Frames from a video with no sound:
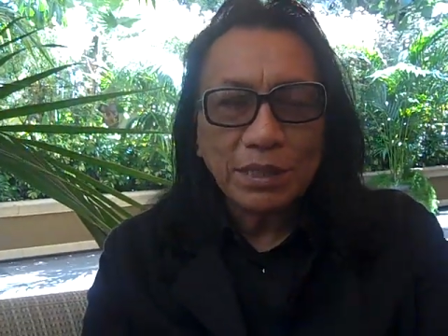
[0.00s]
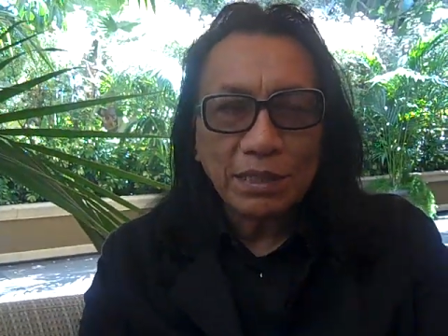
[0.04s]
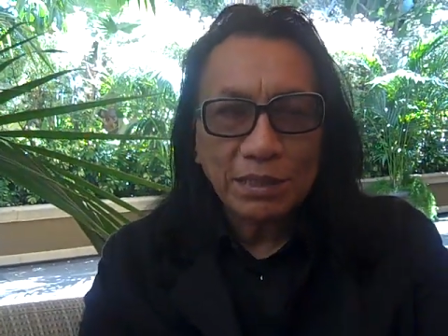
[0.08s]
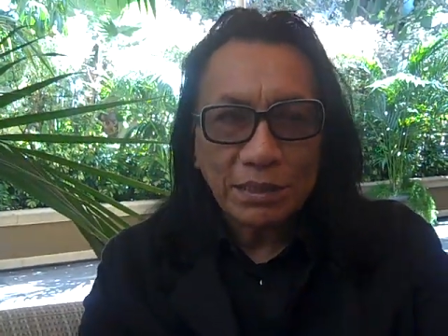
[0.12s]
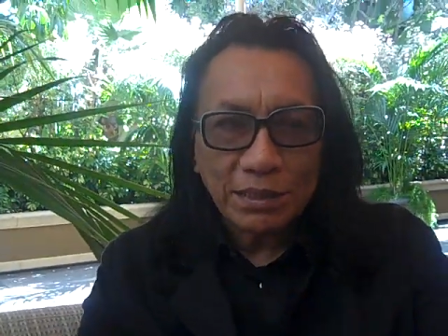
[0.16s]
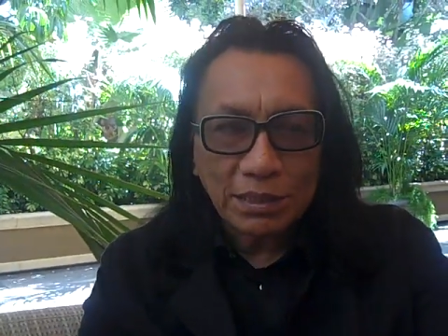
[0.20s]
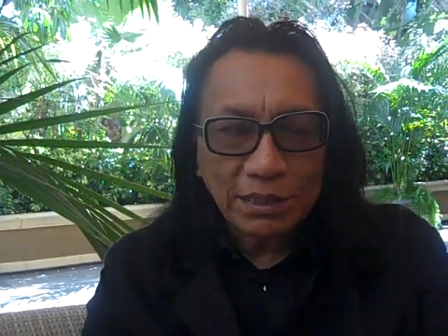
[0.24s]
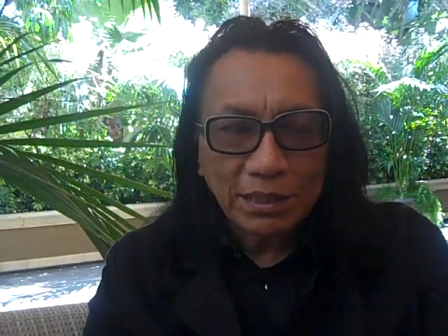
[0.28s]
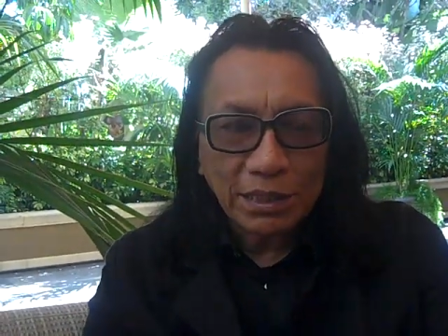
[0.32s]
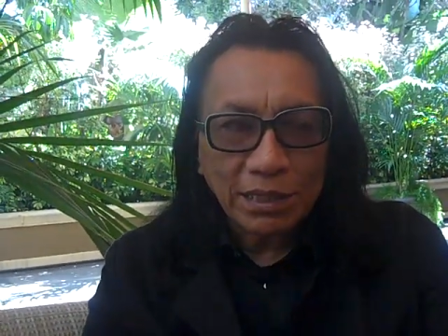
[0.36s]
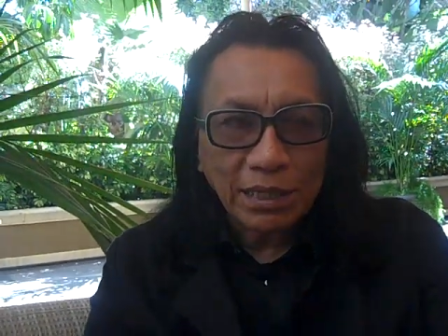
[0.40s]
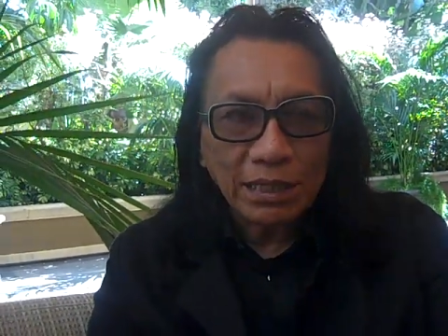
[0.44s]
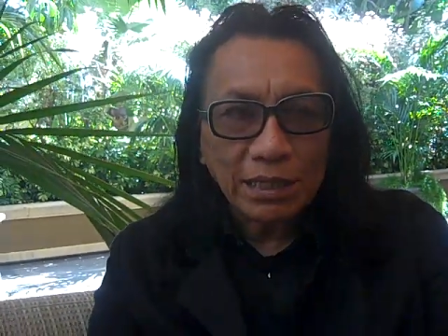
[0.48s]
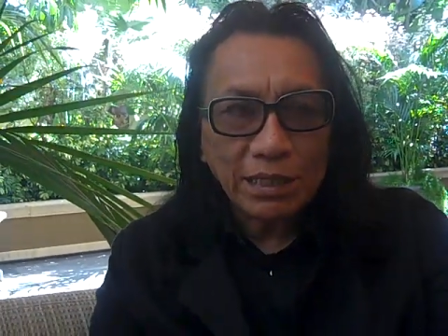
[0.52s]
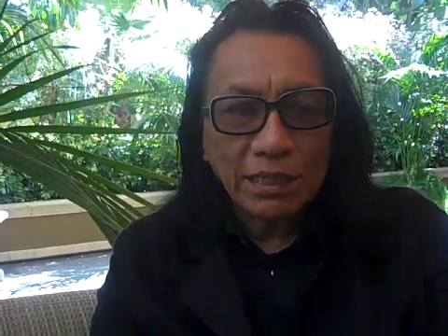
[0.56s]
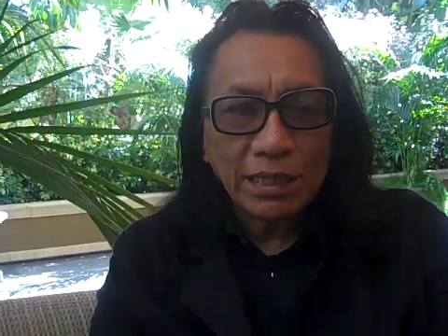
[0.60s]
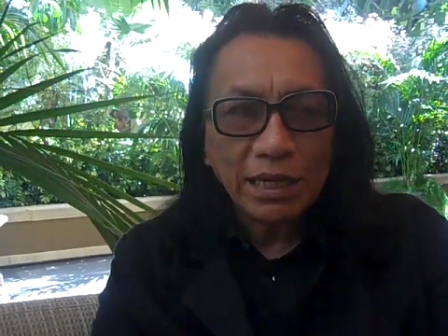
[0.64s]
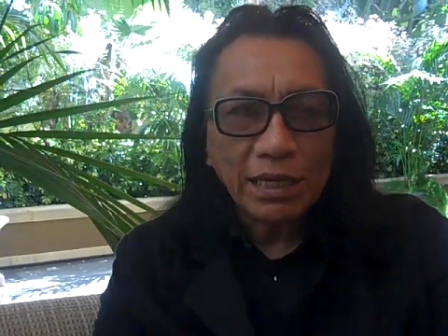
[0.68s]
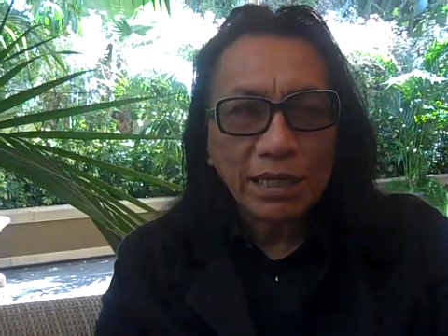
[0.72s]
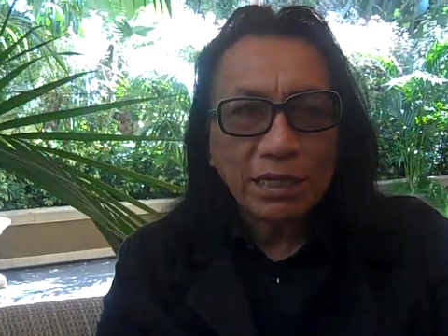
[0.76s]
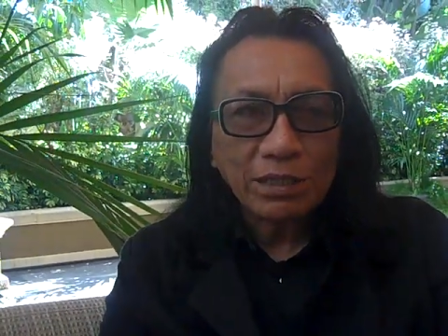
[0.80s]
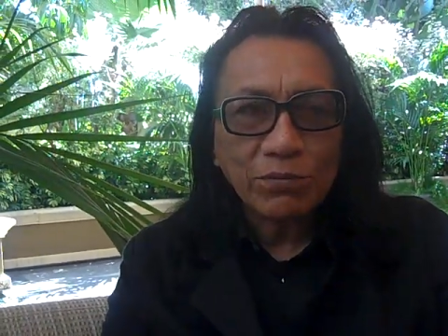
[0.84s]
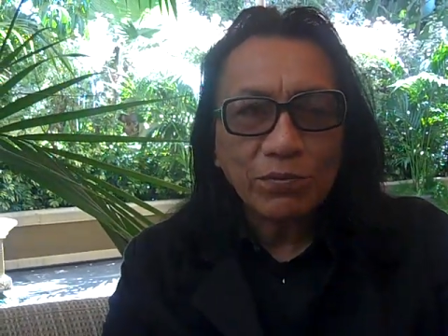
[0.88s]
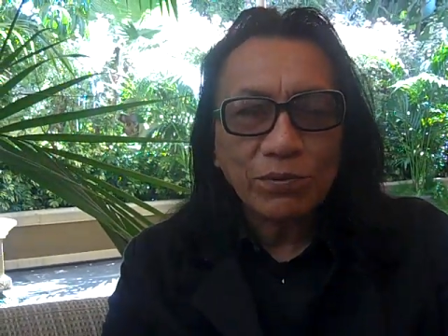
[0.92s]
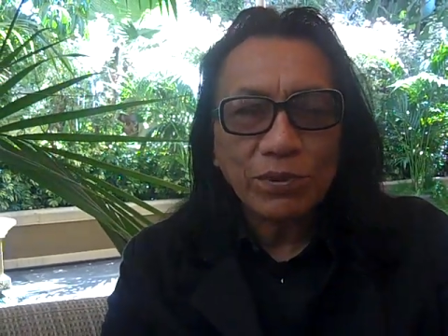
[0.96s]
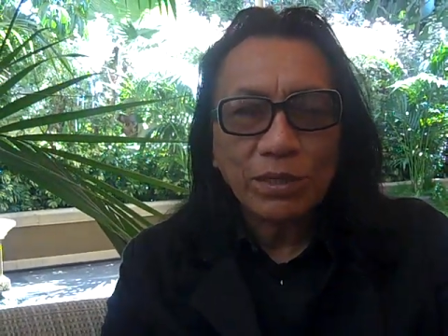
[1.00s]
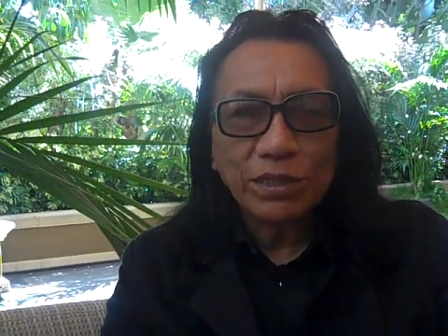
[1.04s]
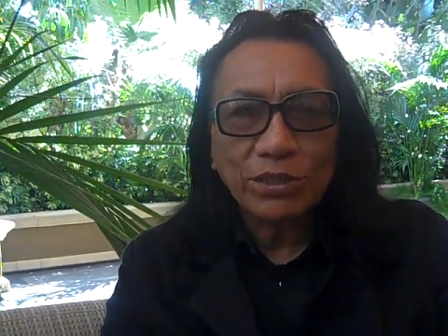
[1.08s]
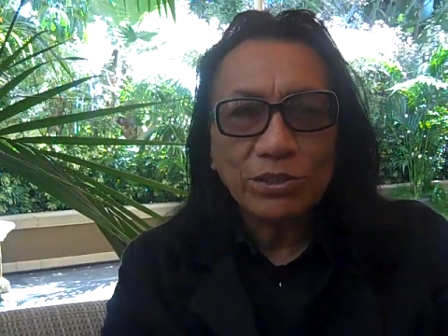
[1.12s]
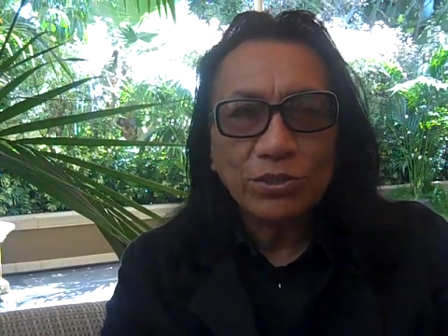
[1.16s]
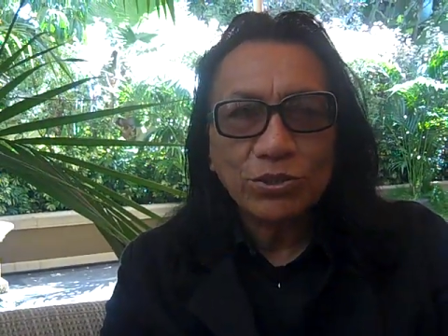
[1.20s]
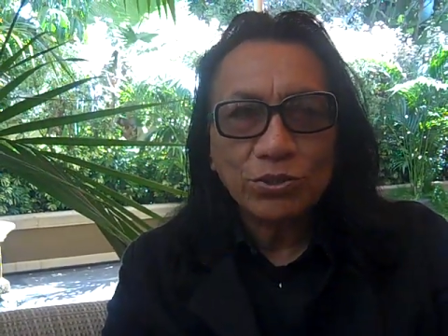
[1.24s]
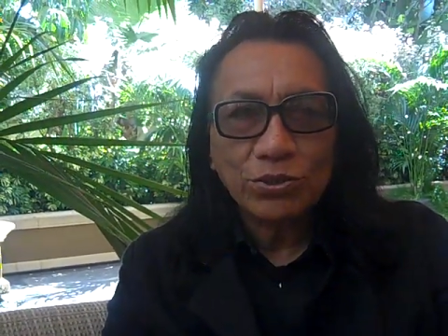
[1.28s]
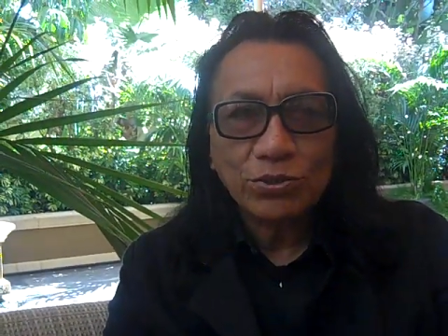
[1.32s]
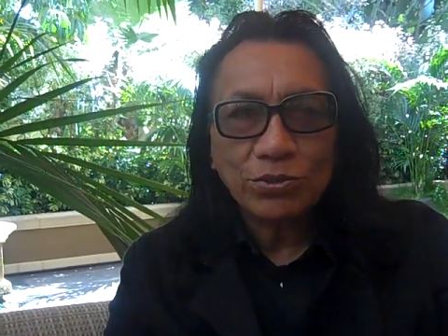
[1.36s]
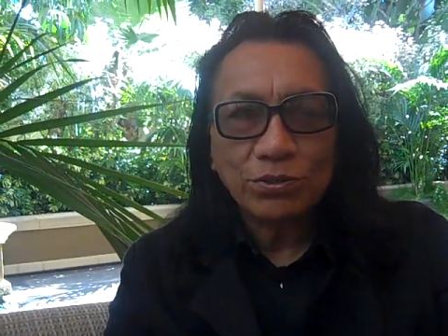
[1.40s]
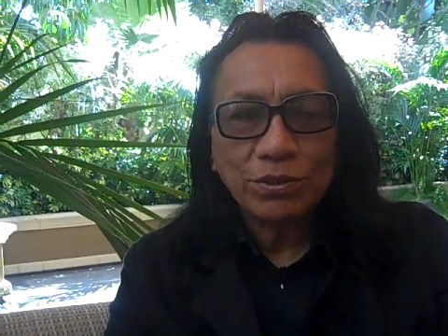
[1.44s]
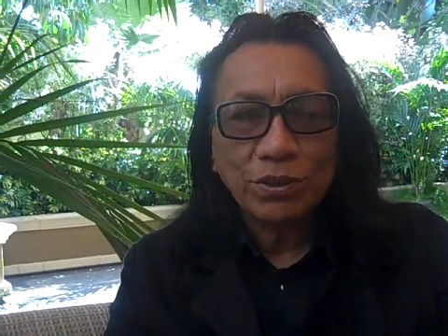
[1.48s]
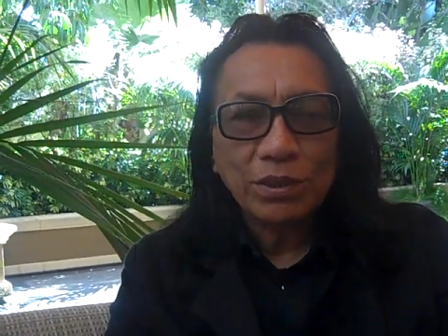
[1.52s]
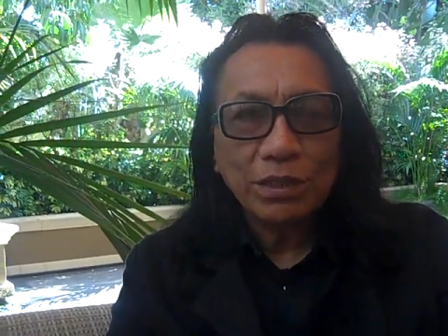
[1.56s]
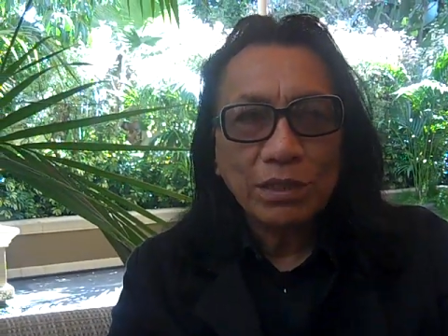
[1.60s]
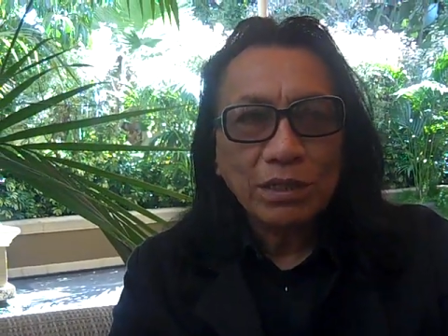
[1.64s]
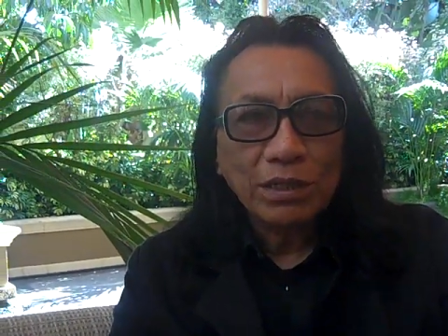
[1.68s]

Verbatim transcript: that's Light in the Attic reissued